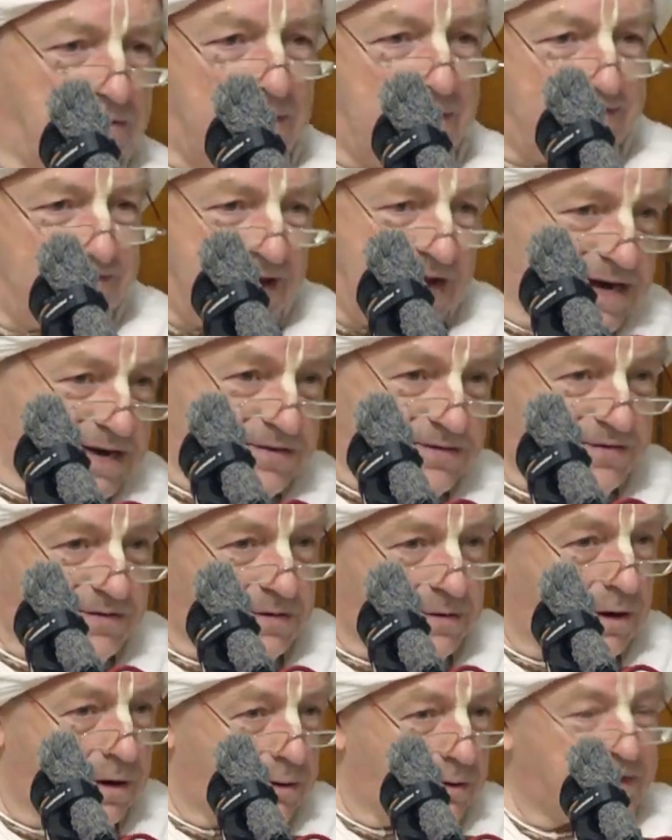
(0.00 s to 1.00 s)
revenge.
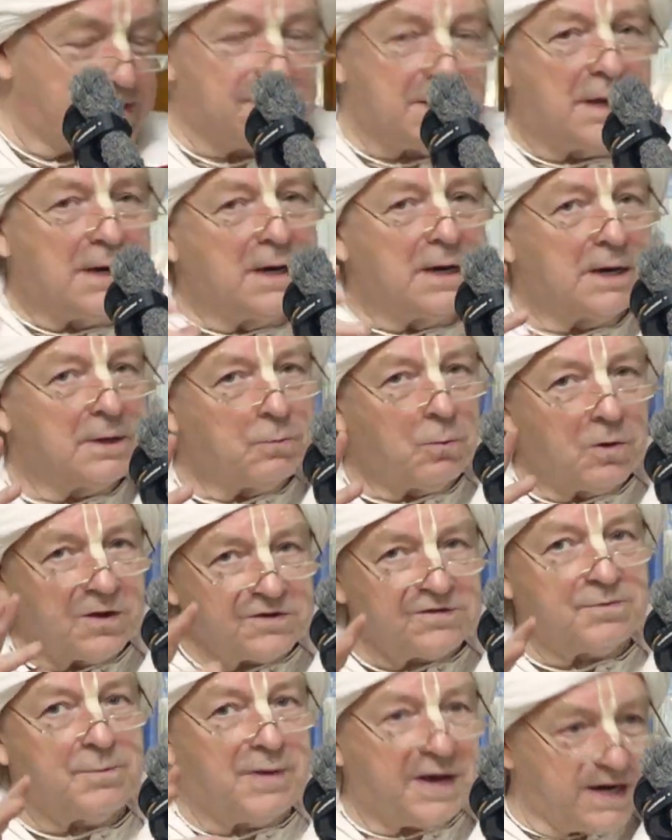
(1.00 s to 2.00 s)
No,
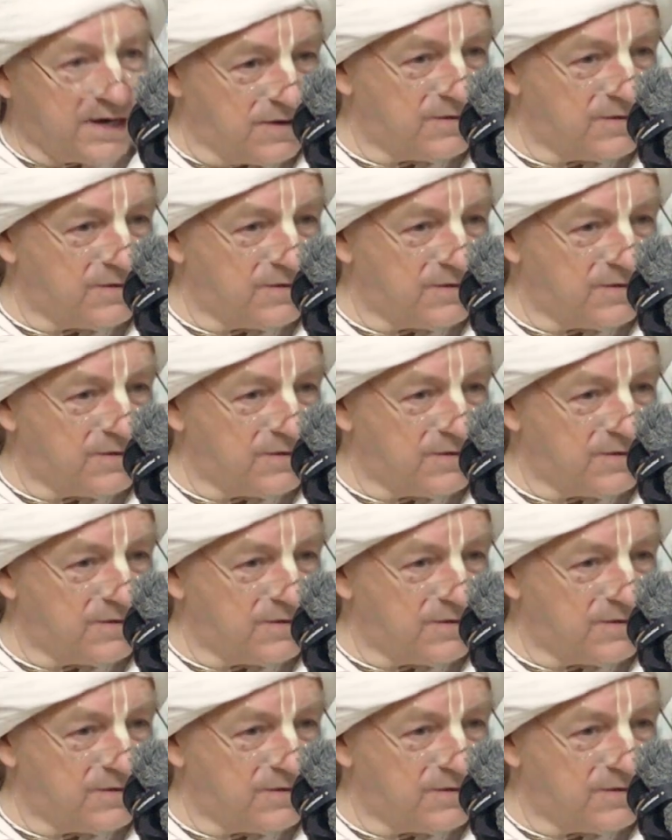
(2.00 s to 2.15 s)
what's my